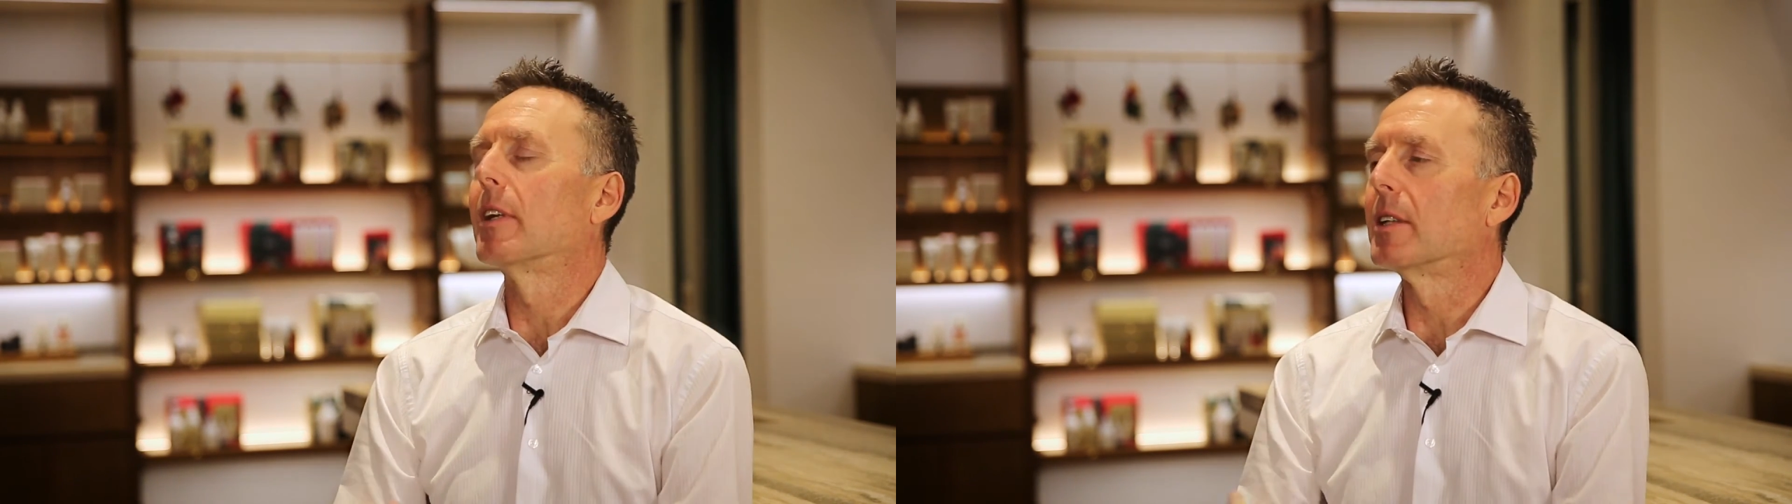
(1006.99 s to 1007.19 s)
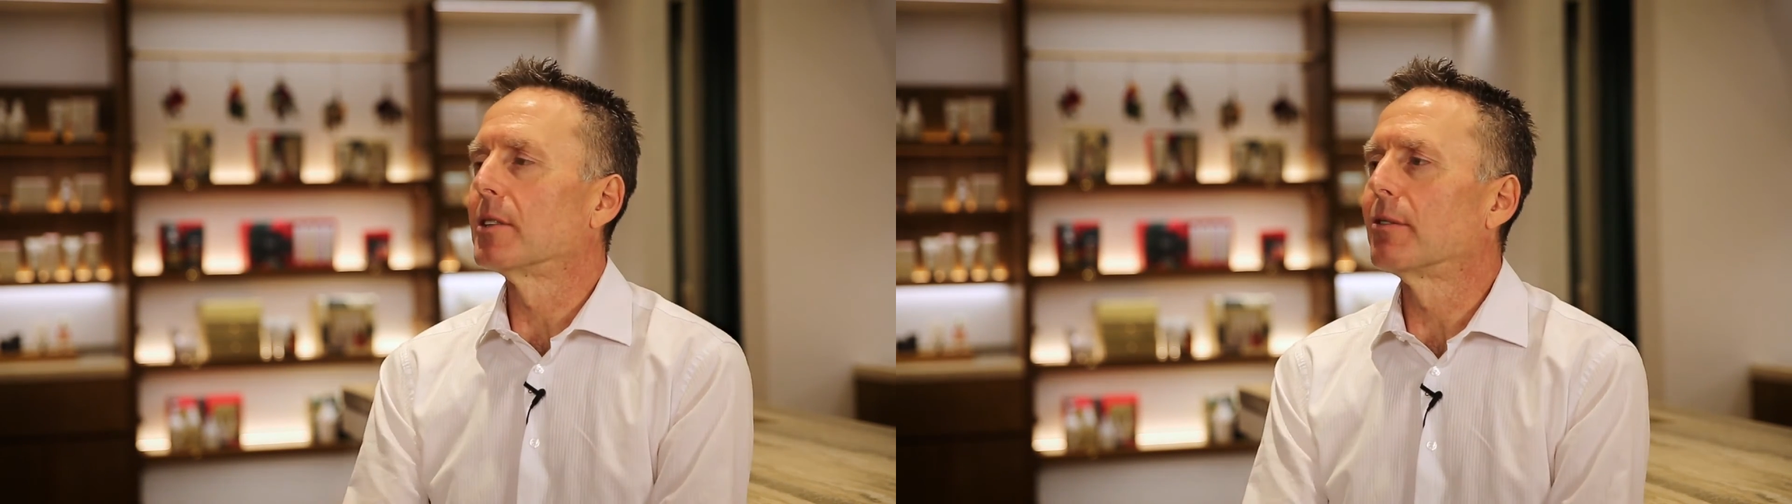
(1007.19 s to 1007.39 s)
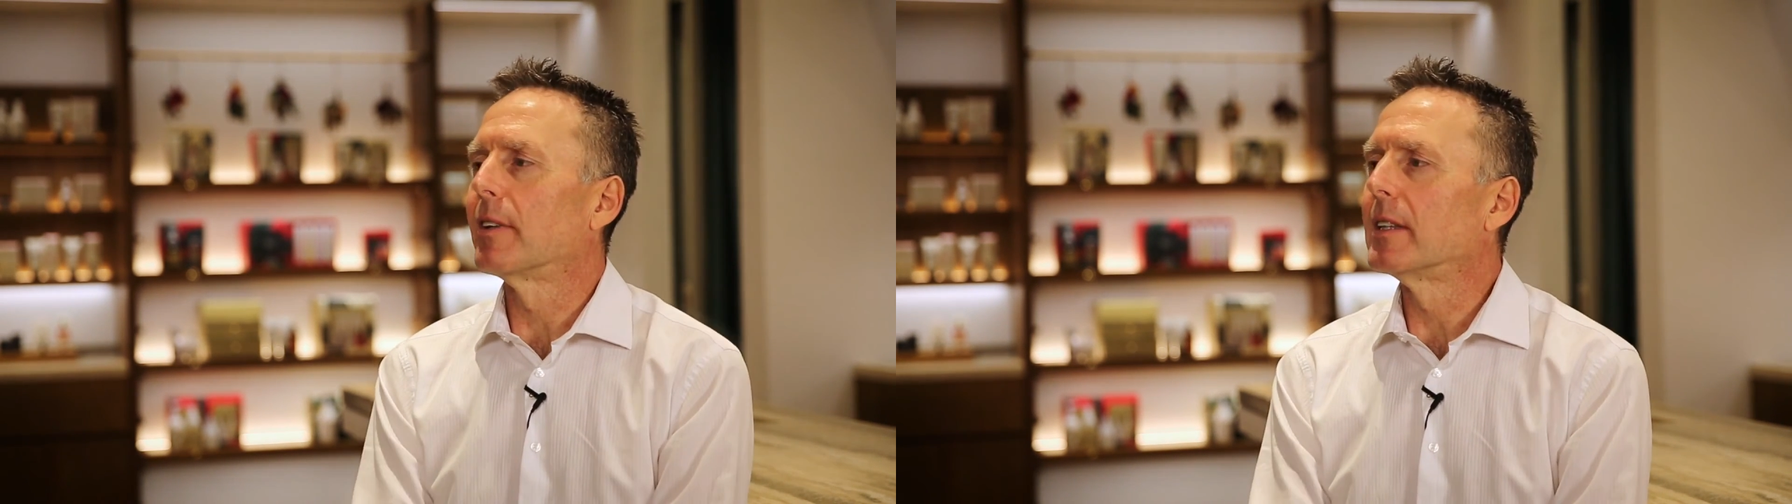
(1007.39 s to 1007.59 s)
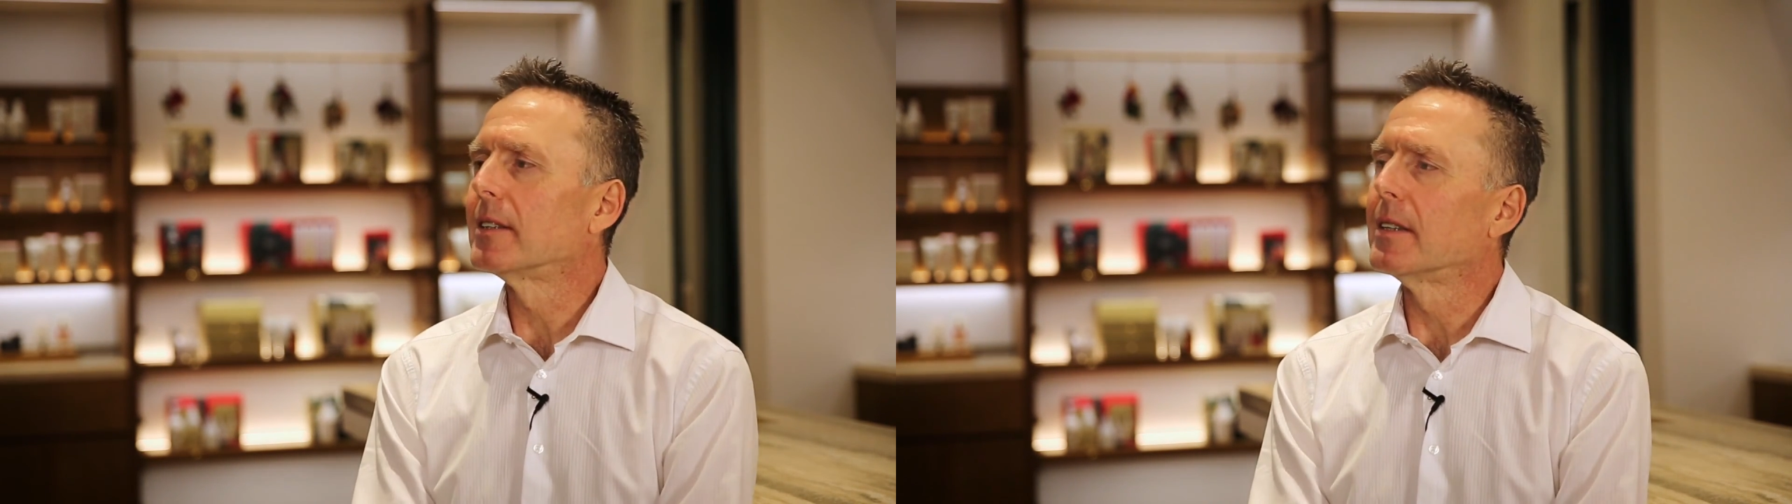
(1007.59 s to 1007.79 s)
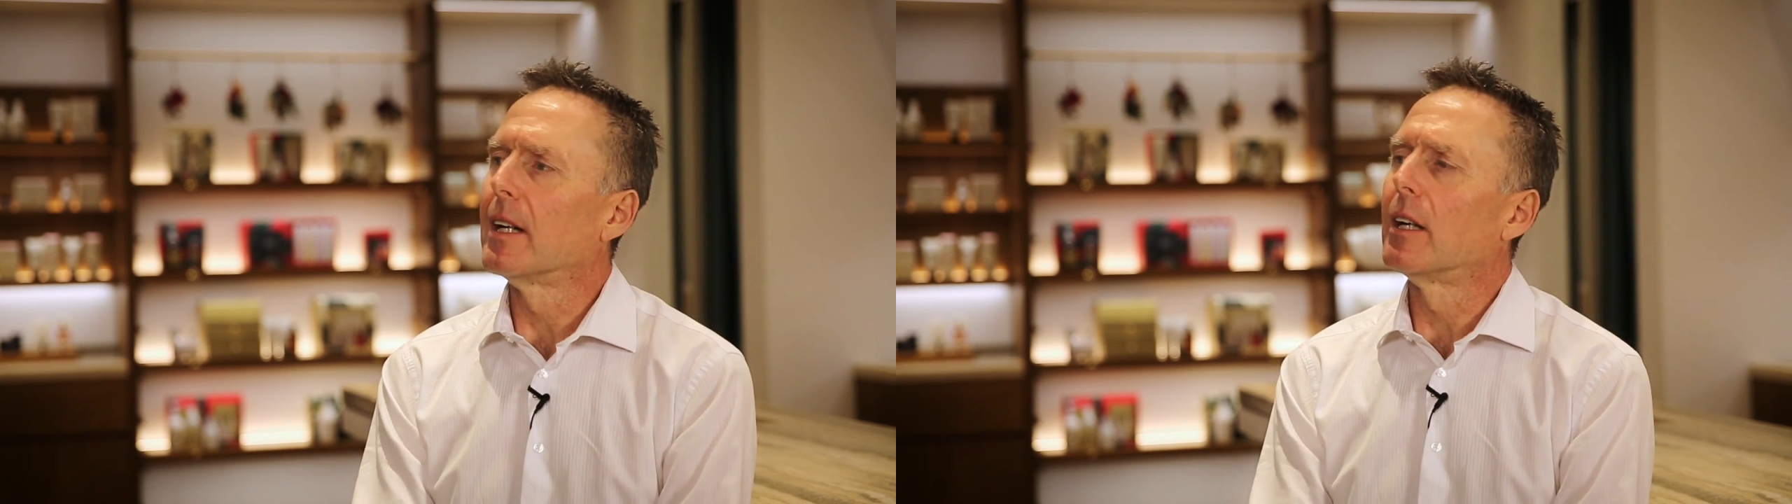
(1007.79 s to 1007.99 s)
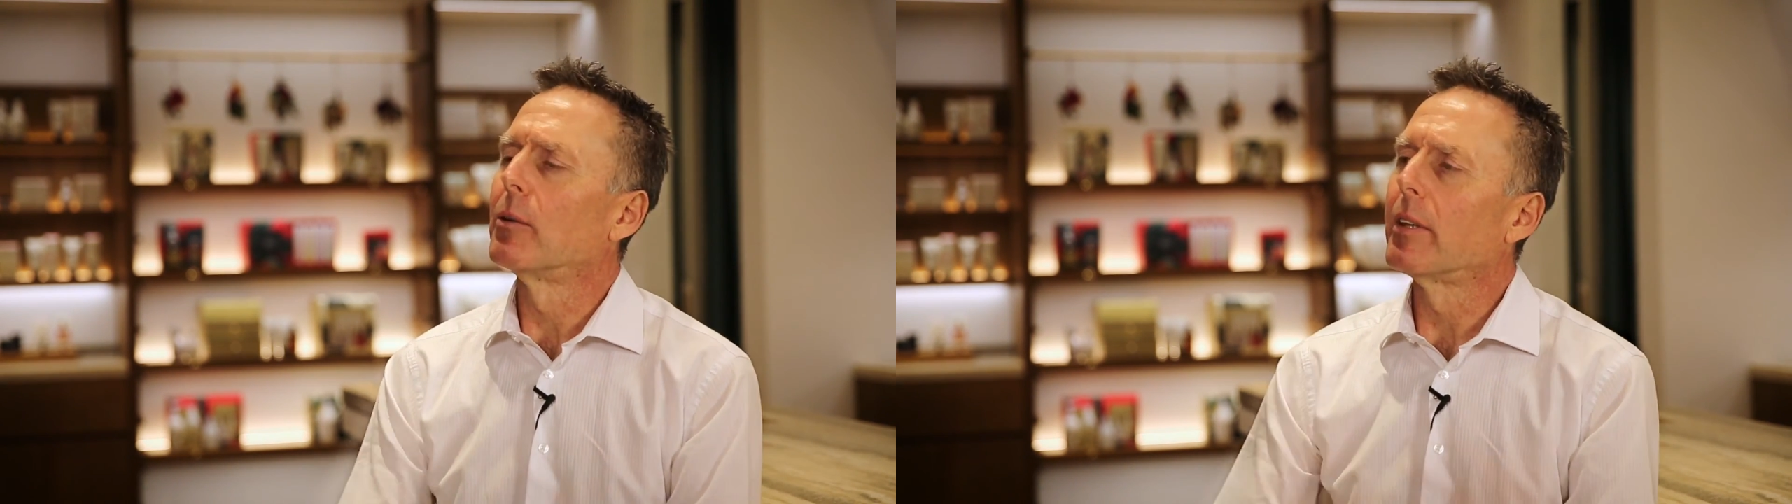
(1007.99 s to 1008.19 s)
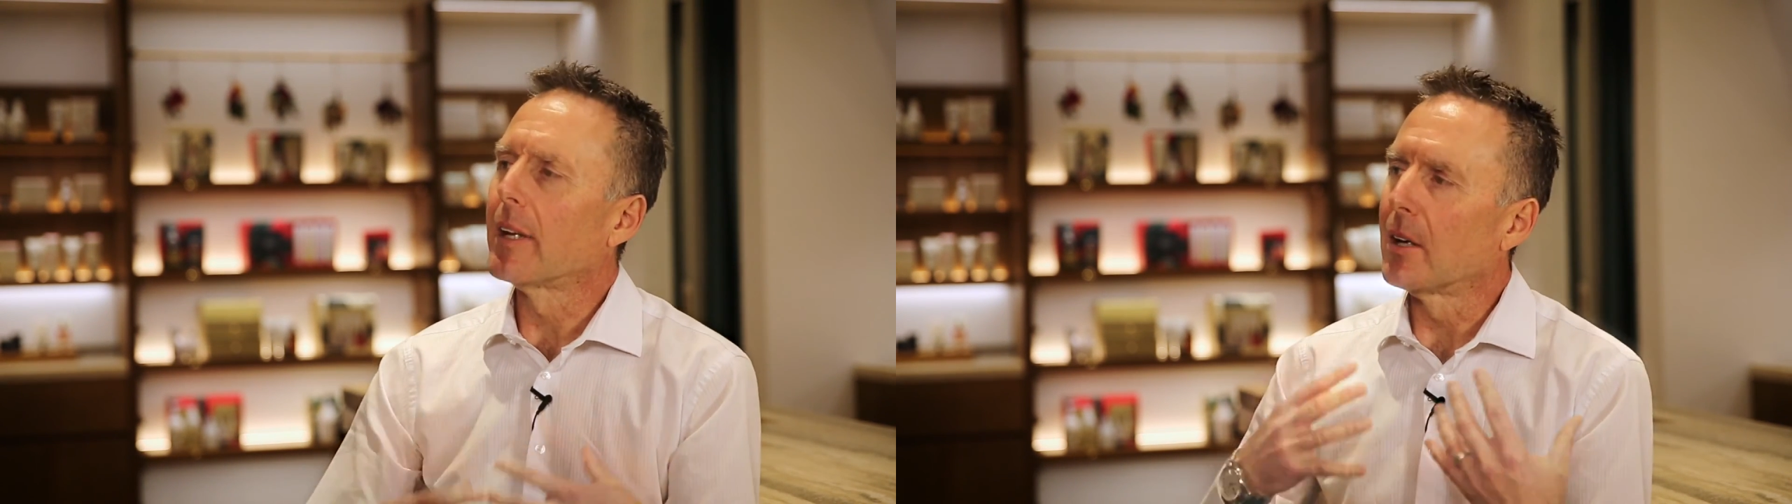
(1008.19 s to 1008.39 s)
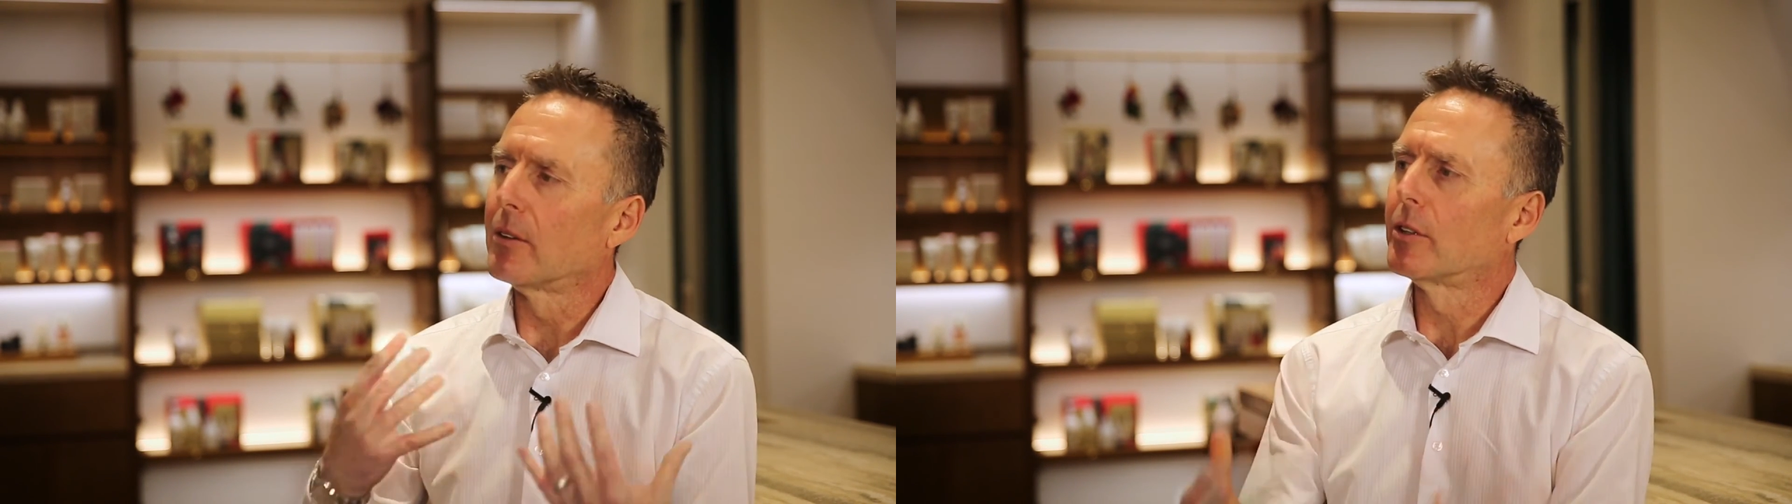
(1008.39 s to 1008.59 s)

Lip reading: face-to-face now without